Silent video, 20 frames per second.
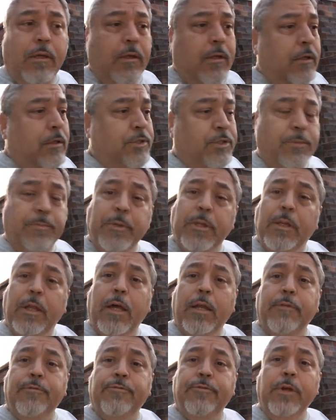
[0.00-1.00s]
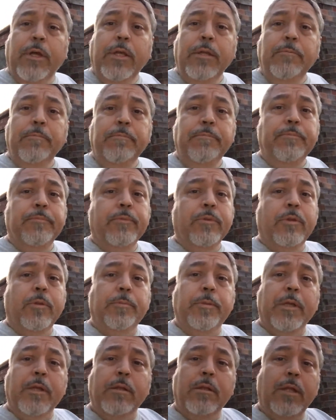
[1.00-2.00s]
Should be a lot of fun. There'll
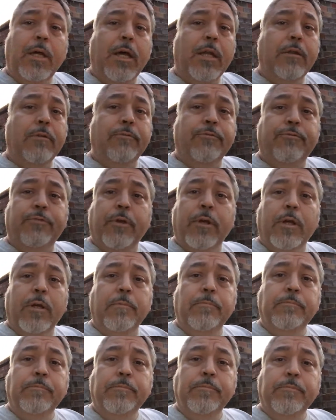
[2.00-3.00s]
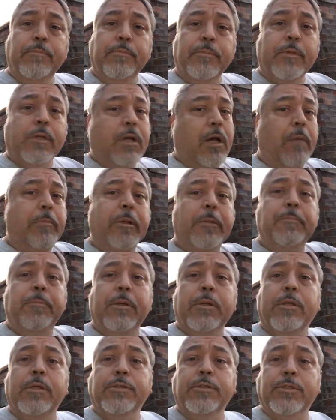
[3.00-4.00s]
be a lot of comic
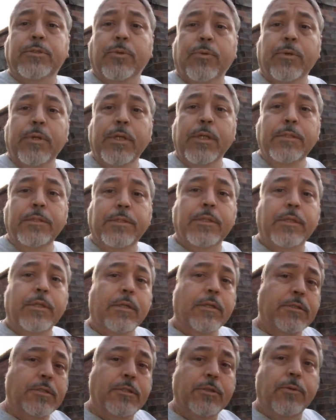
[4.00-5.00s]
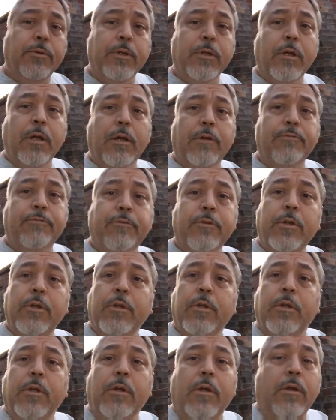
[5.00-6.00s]
book historians there showing off
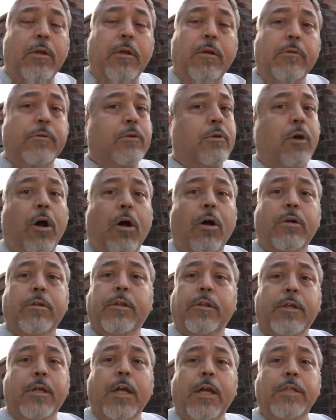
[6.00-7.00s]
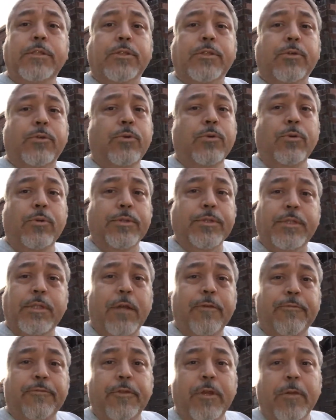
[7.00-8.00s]
all the kinds of cool
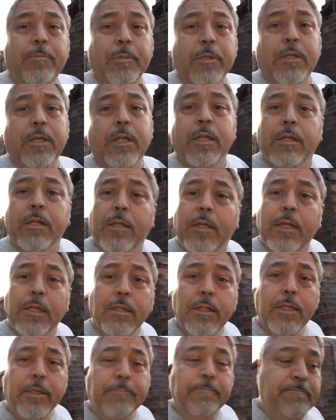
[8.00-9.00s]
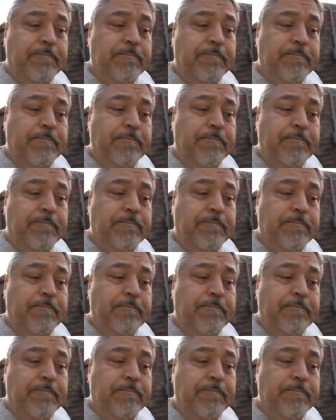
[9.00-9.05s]
stuff they've been getting lately.